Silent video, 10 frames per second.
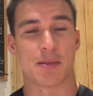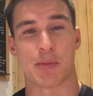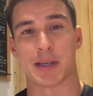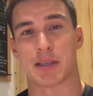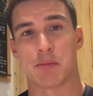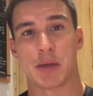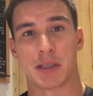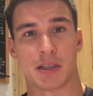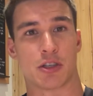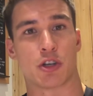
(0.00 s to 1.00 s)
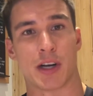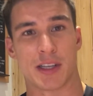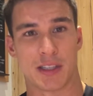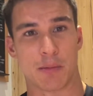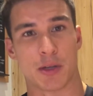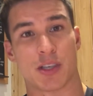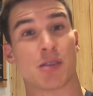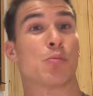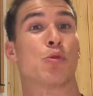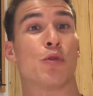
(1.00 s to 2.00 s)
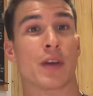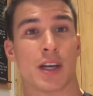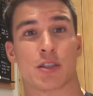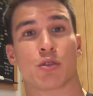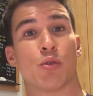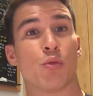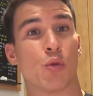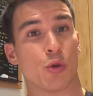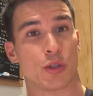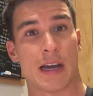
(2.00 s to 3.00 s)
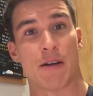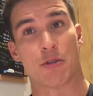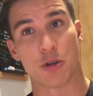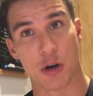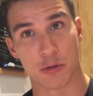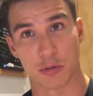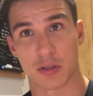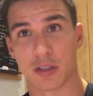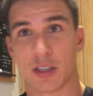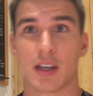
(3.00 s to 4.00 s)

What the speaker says: Basically, it means that the training stimulus is moving us towards our goals.